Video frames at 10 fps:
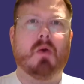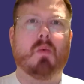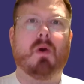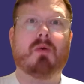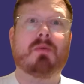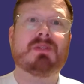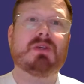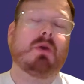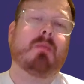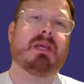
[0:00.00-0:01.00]
Welcome
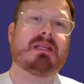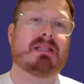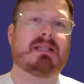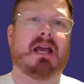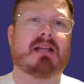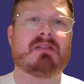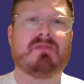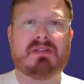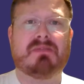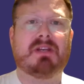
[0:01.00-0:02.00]
to A Piece of CX. In
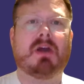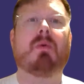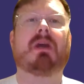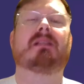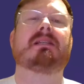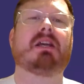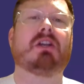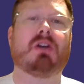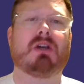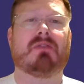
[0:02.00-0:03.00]
this video, we're going to take a
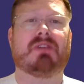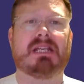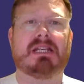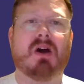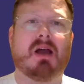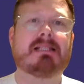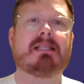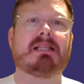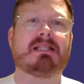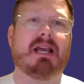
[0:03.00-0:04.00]
look at the Nice
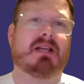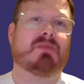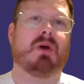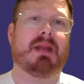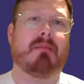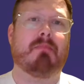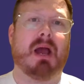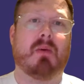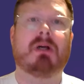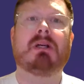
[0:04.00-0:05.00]
CXone
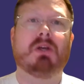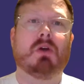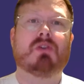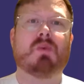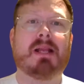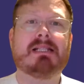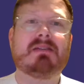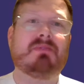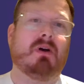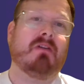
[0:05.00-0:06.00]
Mpower
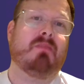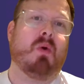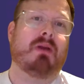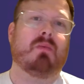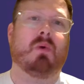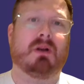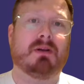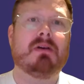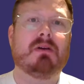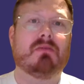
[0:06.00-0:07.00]

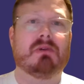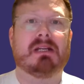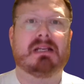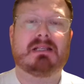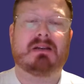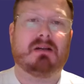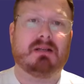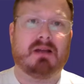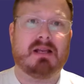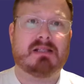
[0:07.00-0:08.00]
25.1 release
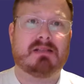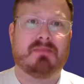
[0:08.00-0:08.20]
highlights.